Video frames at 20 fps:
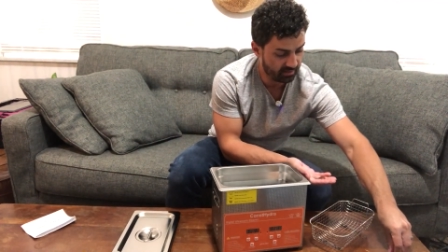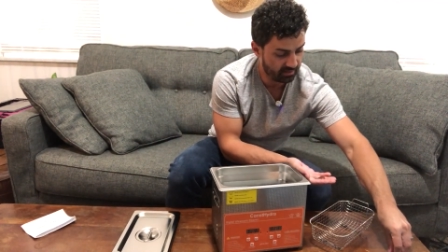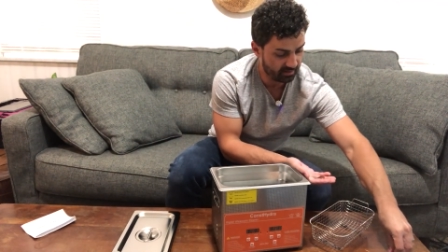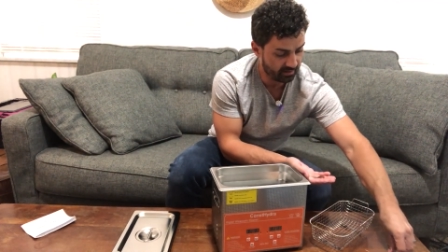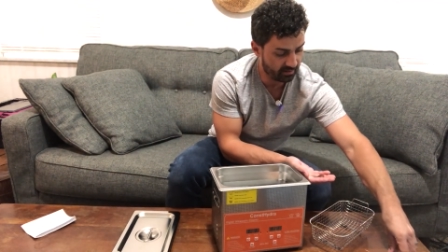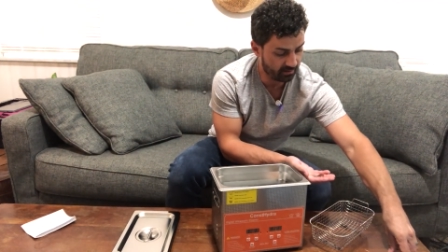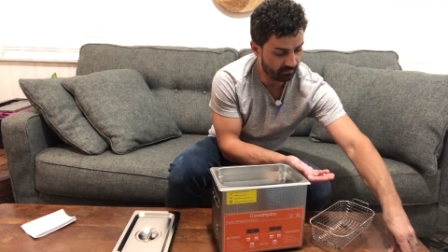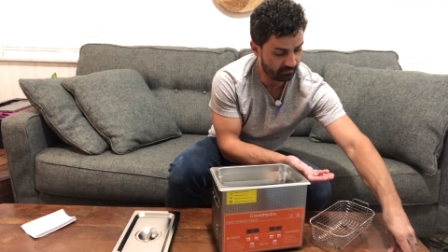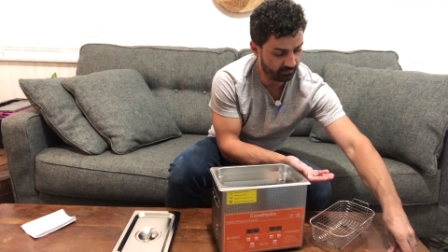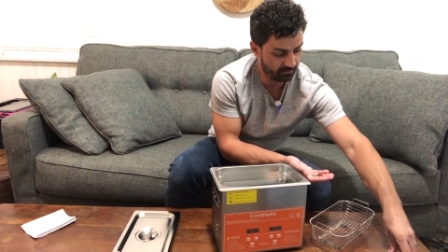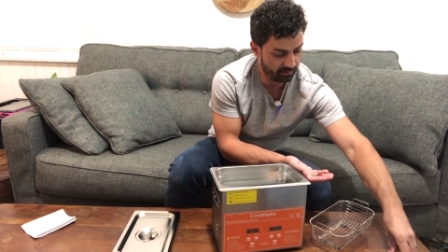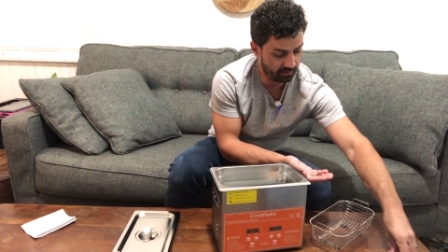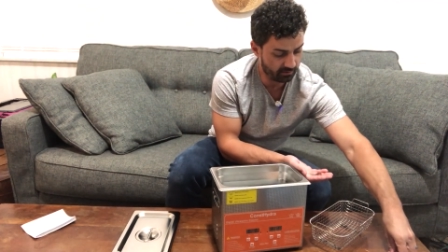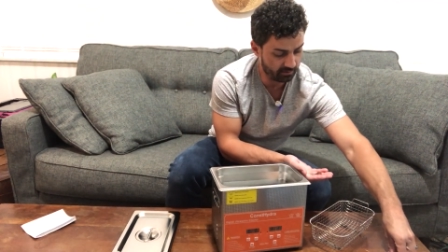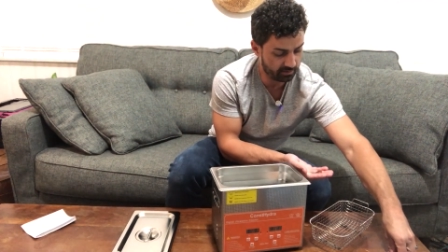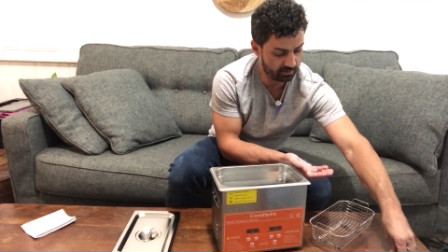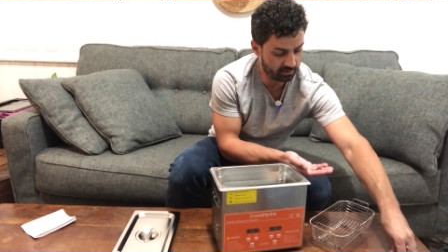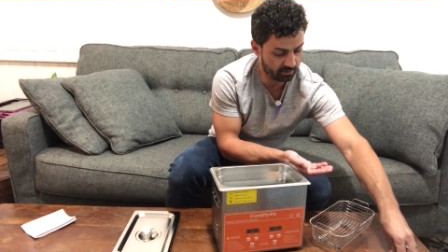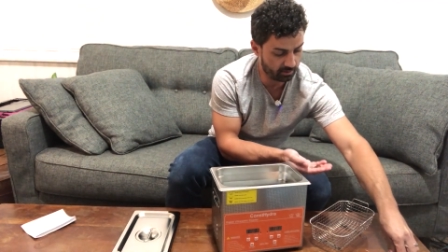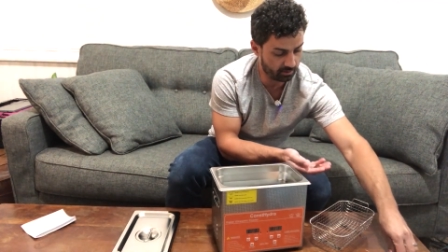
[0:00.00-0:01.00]
that are
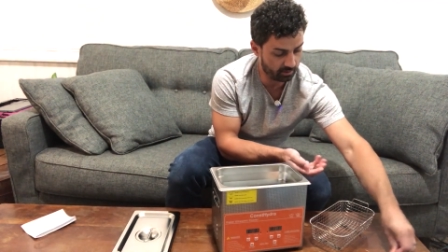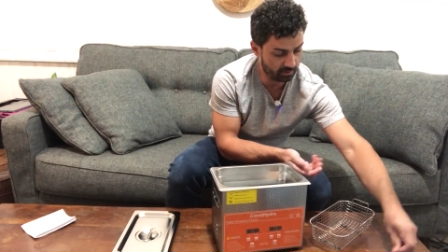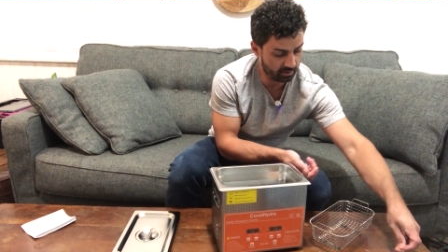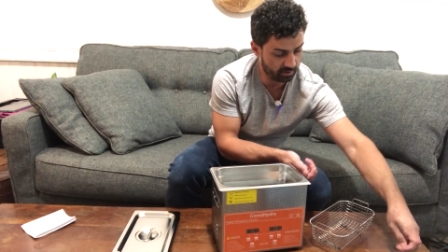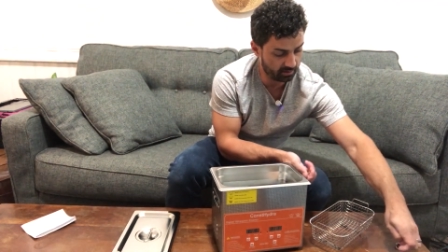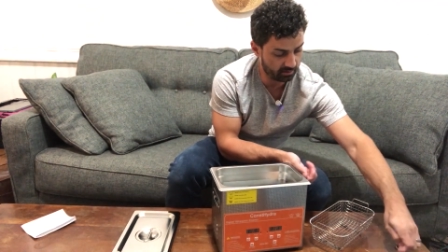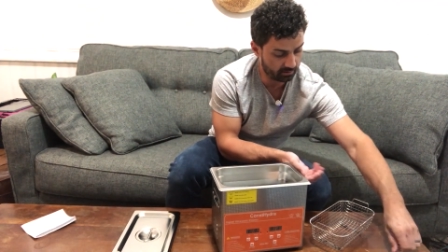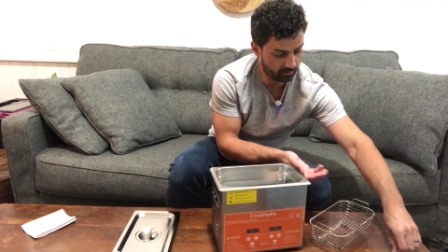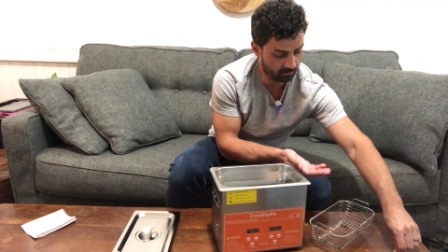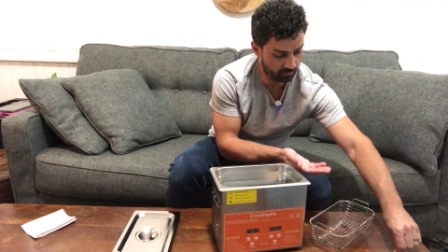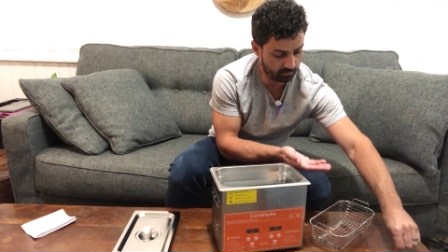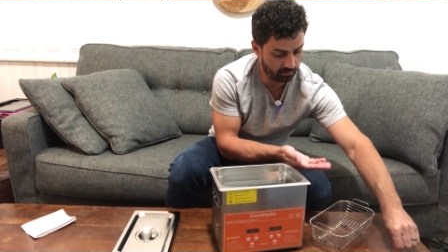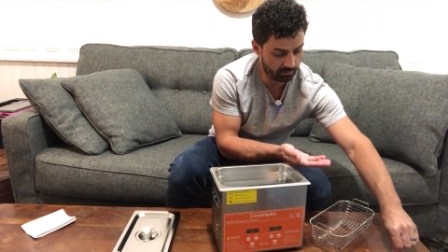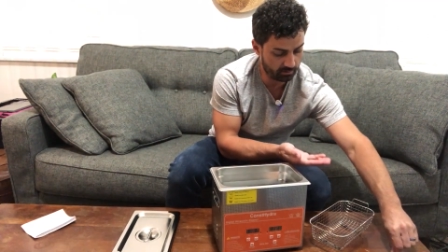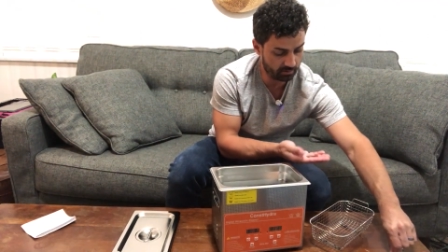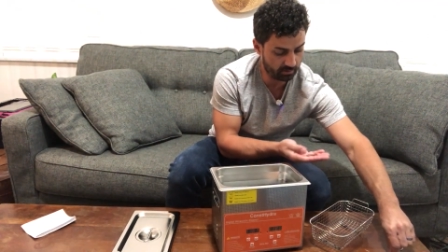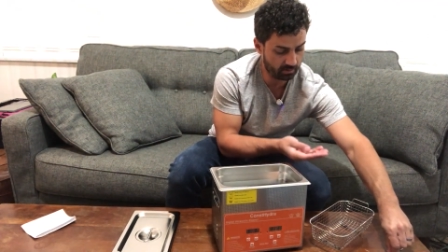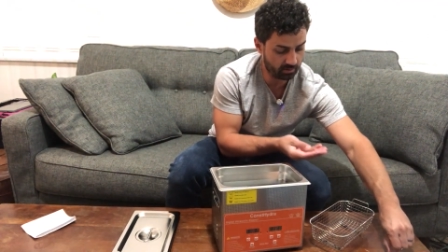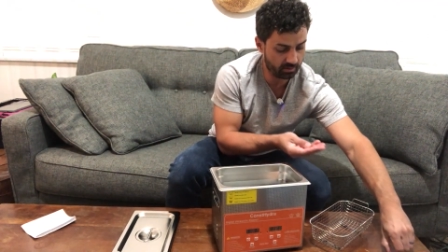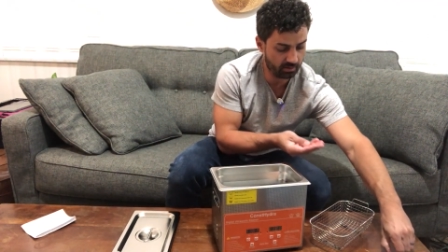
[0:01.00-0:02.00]
very dirty and
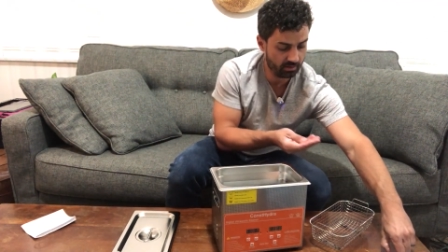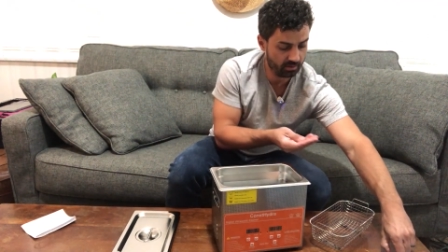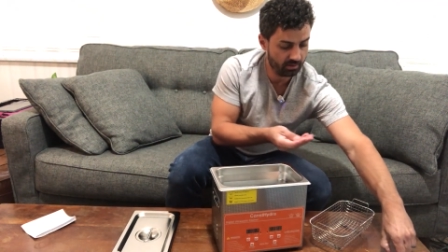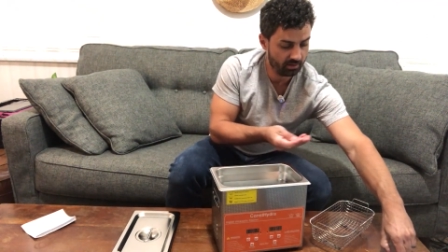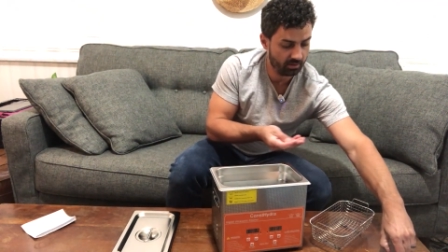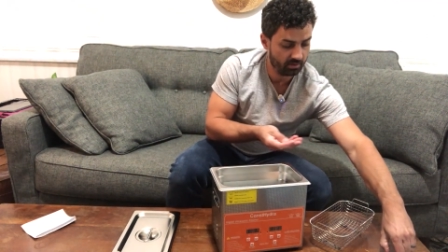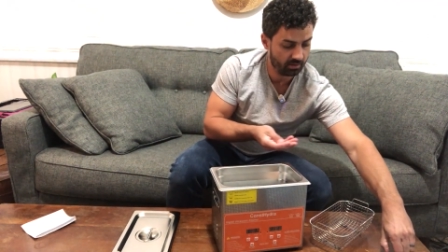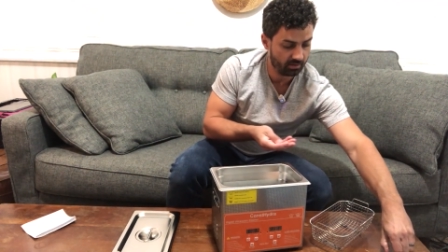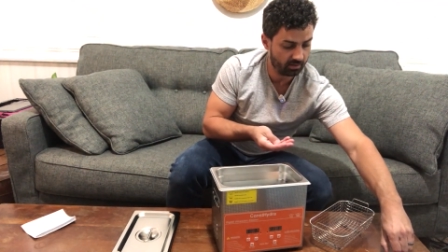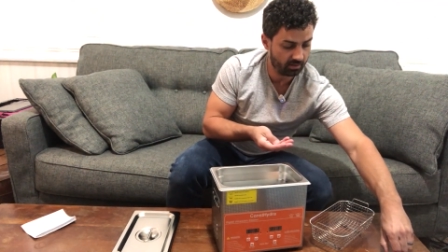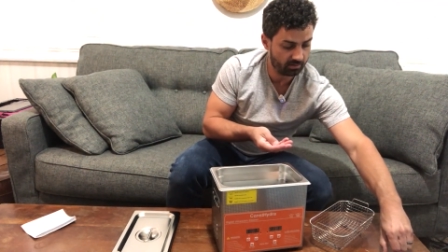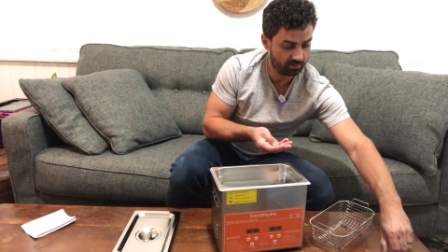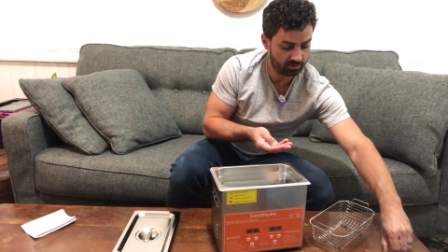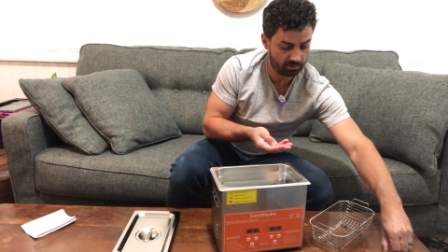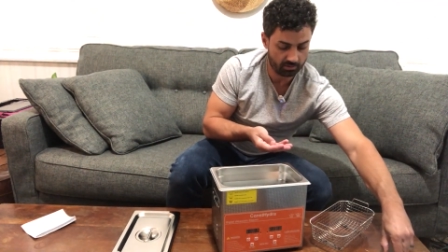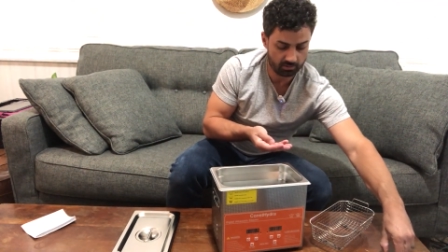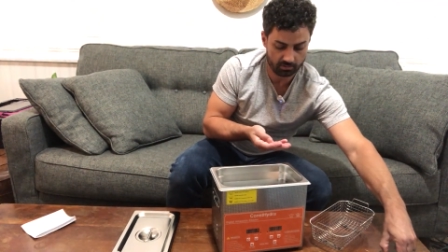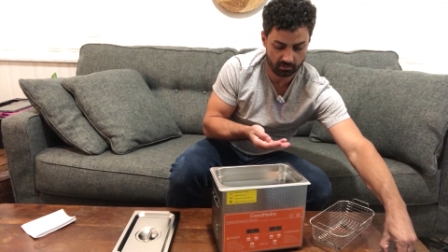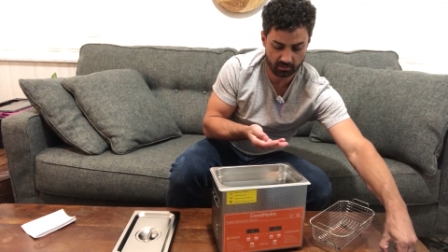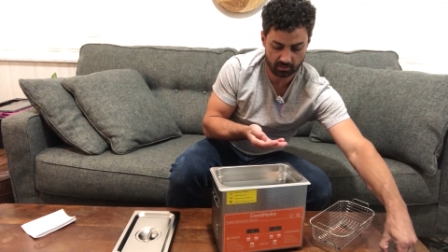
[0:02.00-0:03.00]
corroded. I'll
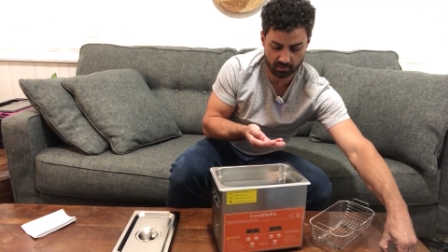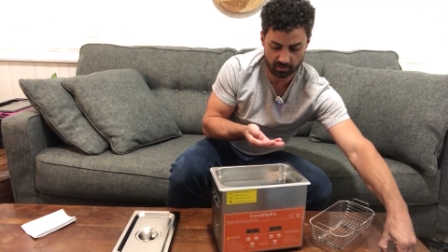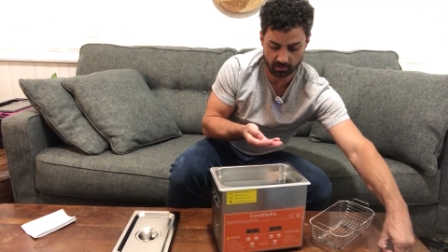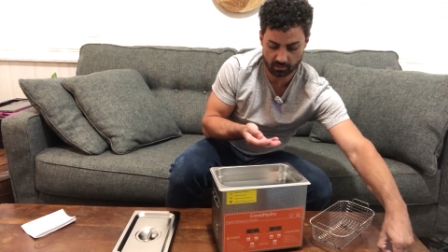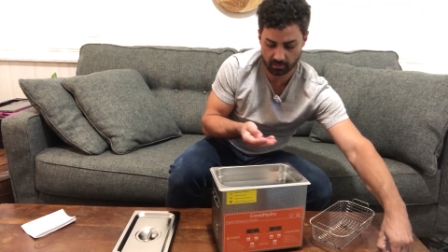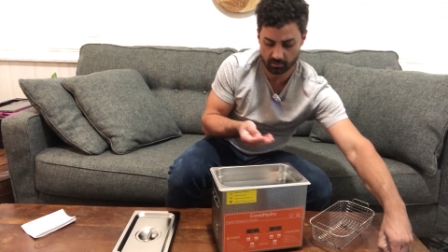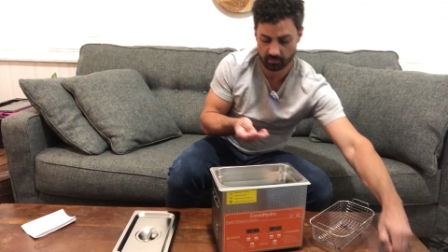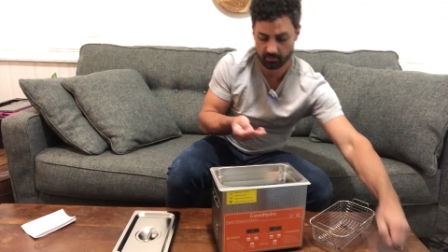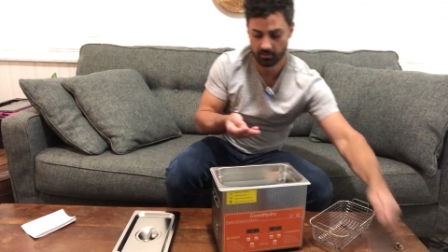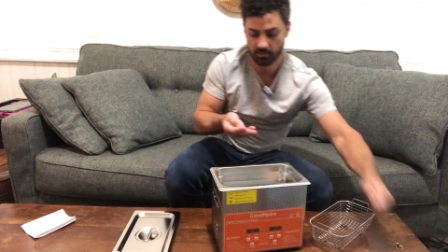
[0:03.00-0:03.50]
show you here.